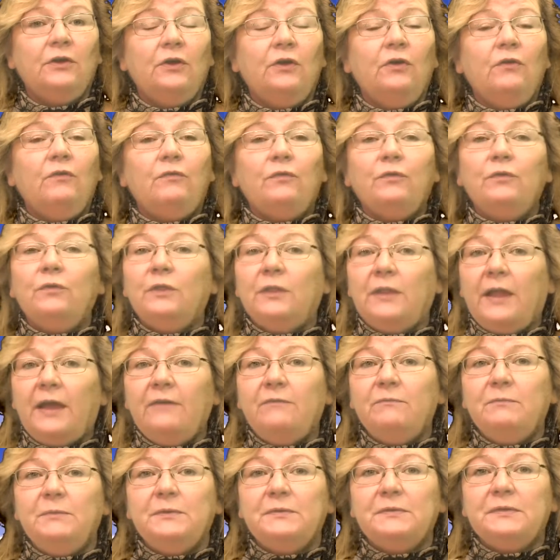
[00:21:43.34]
for
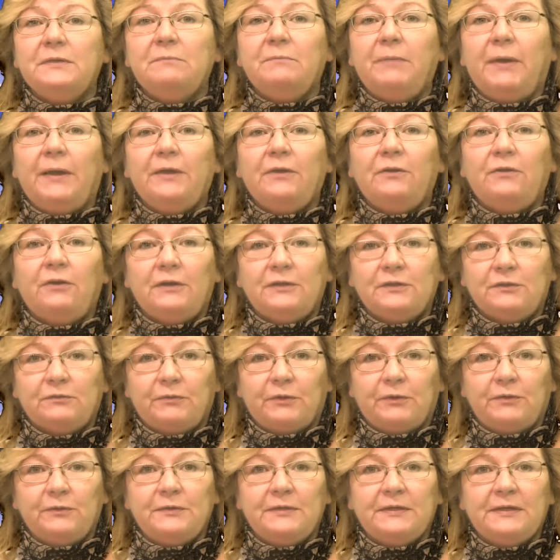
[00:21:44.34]
live music by
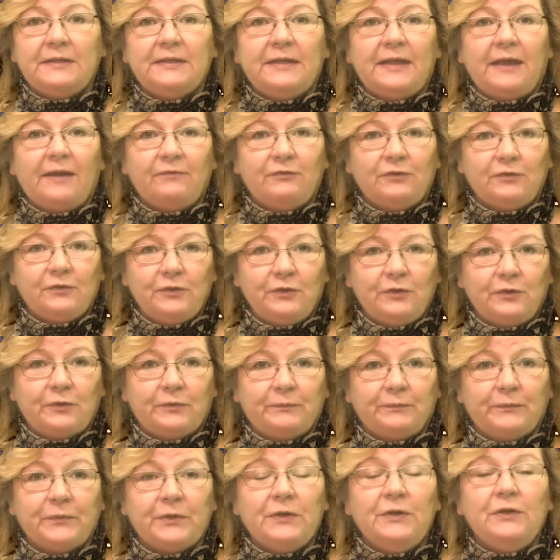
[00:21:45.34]
Crossroads in the
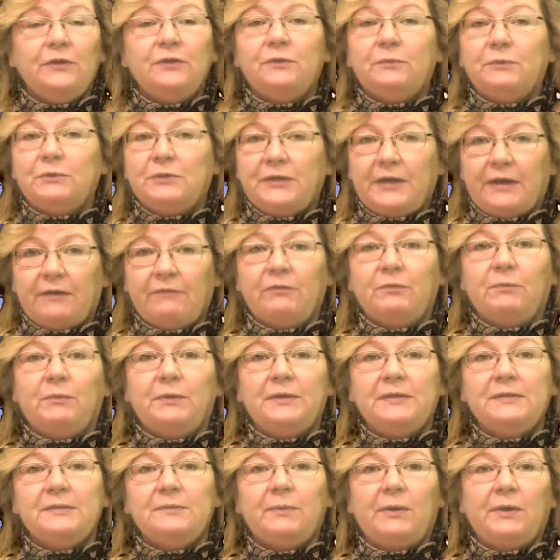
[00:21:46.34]
afternoon, to which
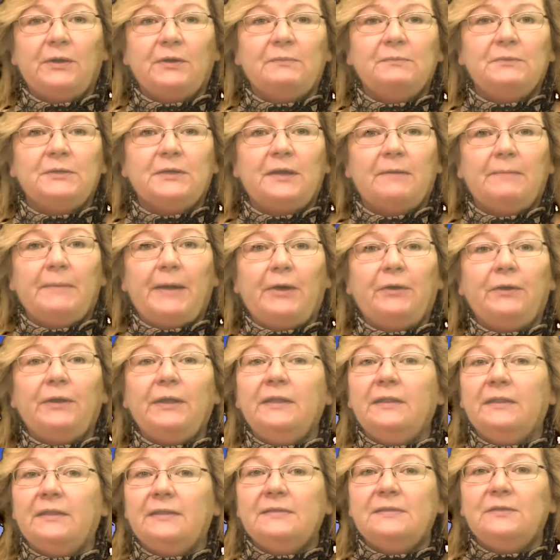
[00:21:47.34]
everyone is welcome to come out
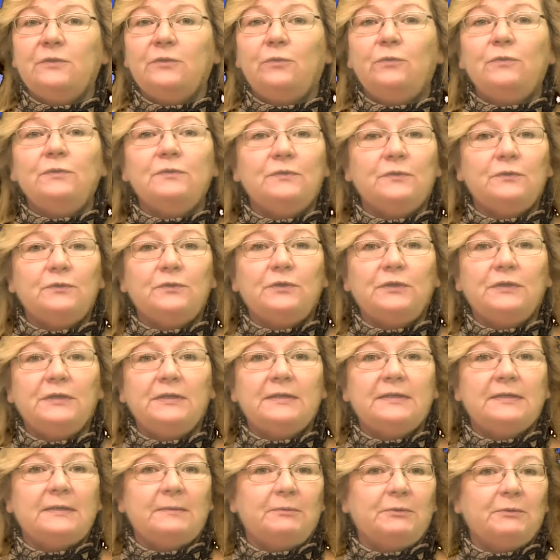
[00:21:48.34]
and listen or socially
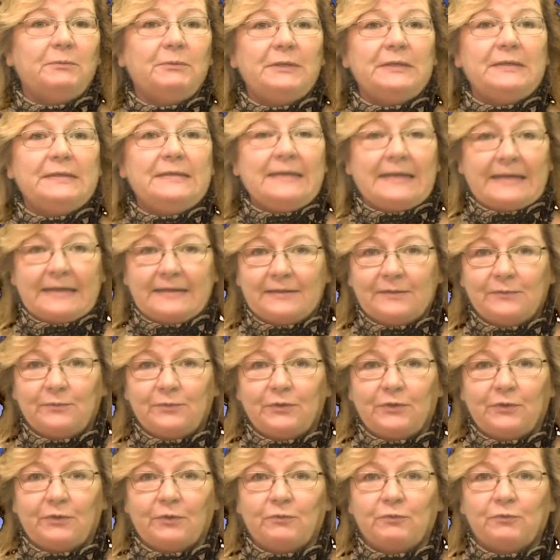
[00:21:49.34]
acceptably dance
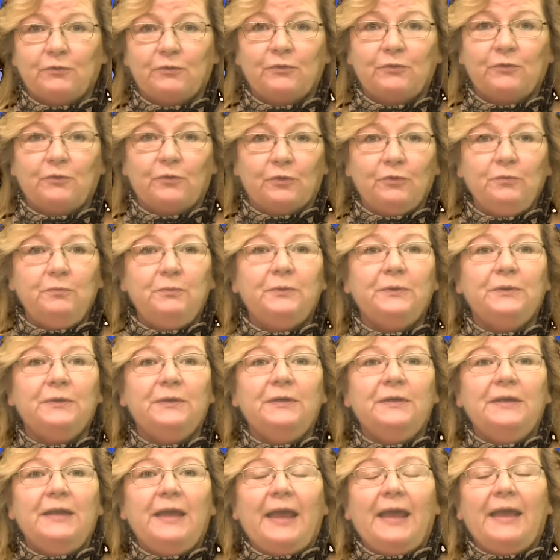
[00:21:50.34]
with your own group.
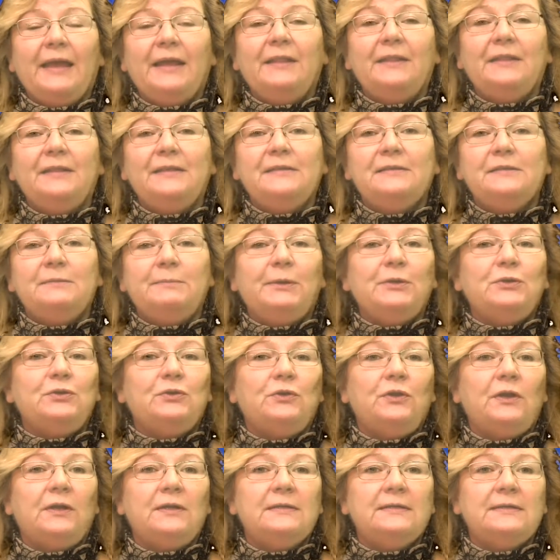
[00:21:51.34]
And the
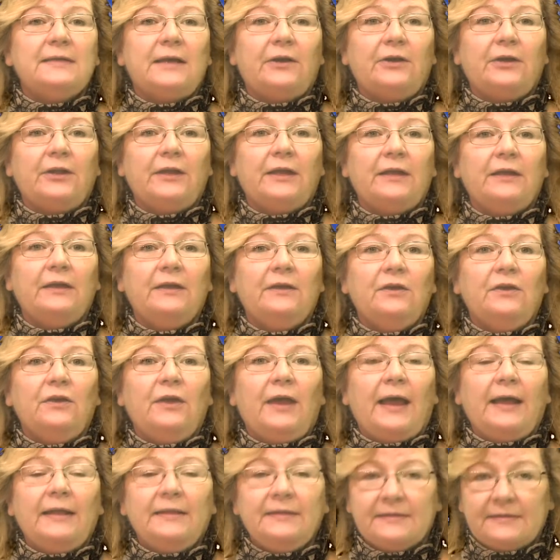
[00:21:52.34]
special on Saturday
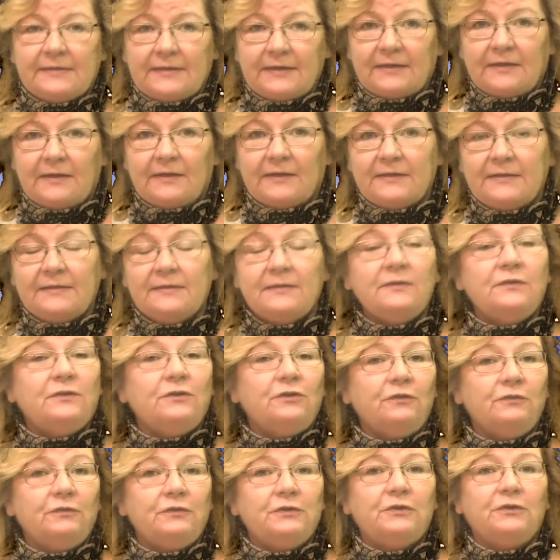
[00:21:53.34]
at the State Line is a
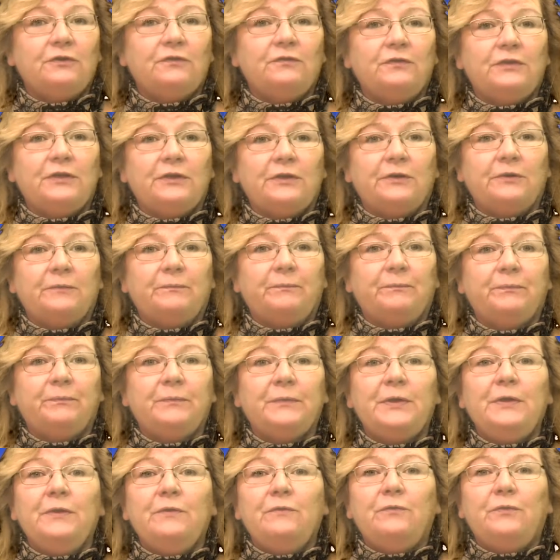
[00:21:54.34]
surf and turf dinner.
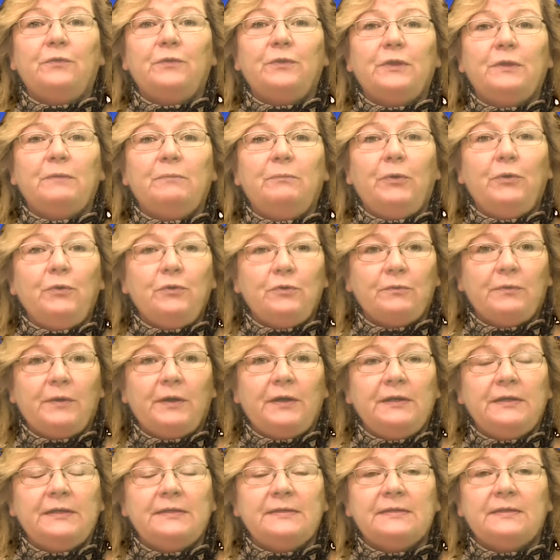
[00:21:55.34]
For the poker
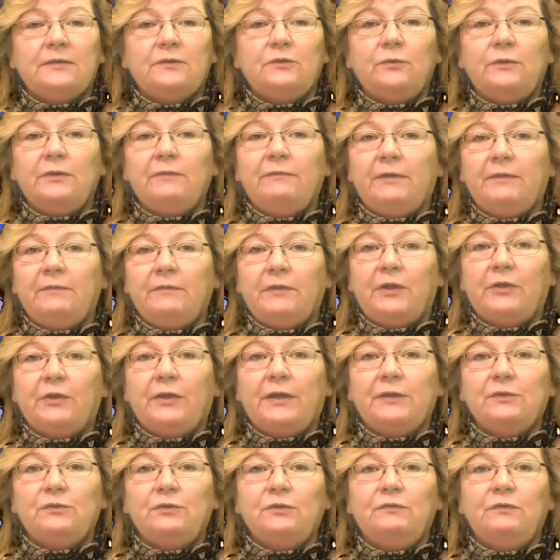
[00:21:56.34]
run, it's a $25
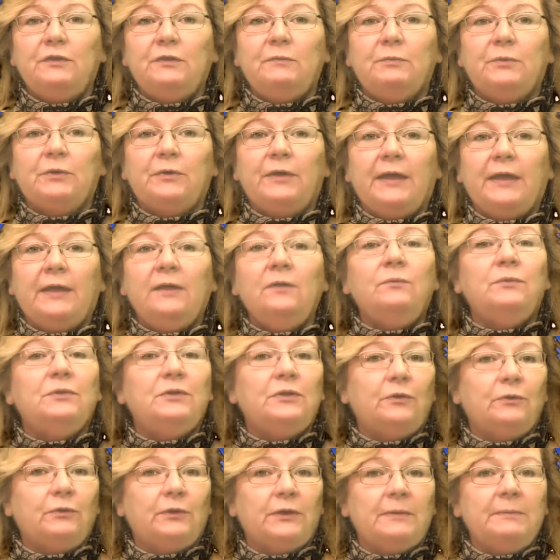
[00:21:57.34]
entry fee per hand with
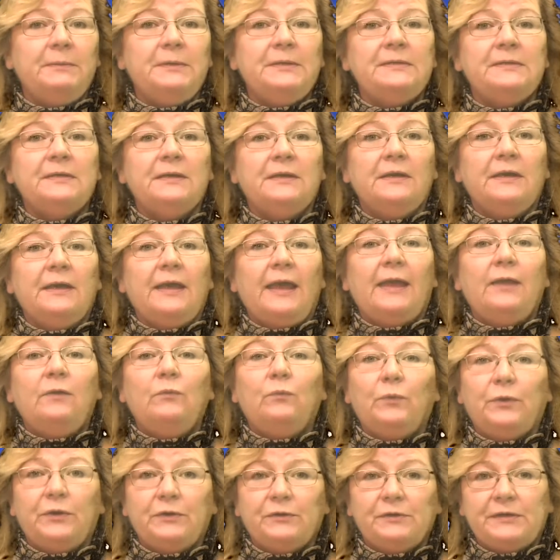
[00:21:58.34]
no limits,
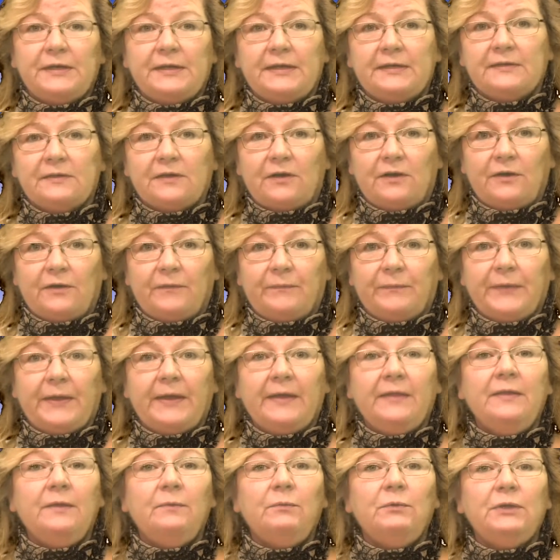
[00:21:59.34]
and winner takes all.
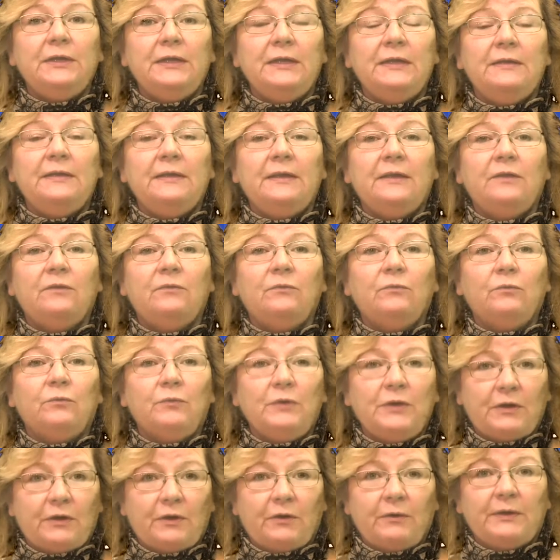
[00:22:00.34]
And they will eat in
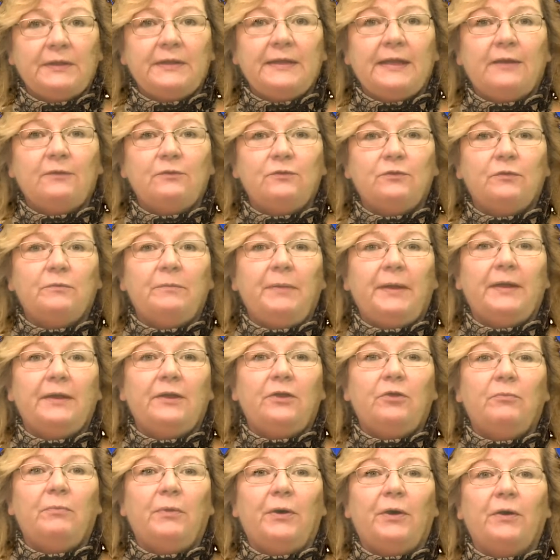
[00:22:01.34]
Rico at the outdoor
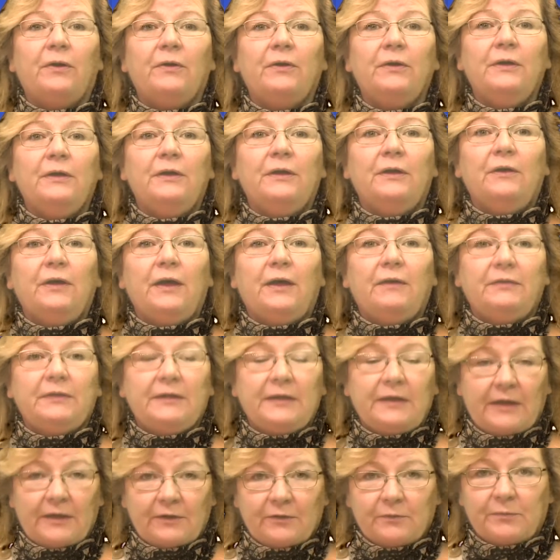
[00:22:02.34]
patio bar at
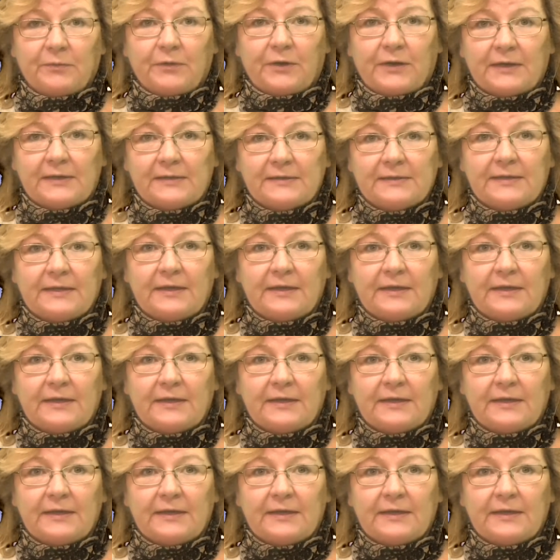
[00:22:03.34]
the Enterprise. They